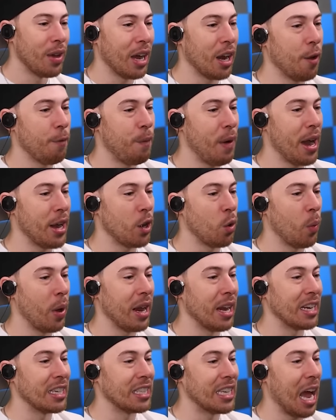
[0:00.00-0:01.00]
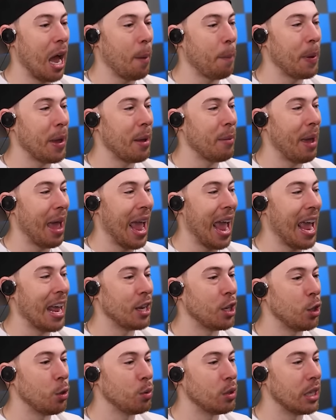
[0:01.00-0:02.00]
gotta find a way to stop him
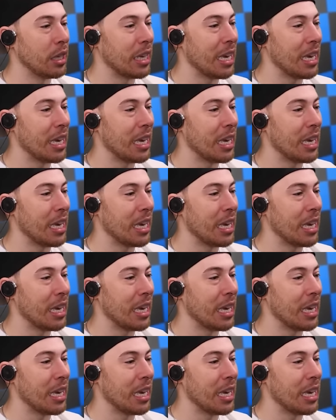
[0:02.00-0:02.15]
and use the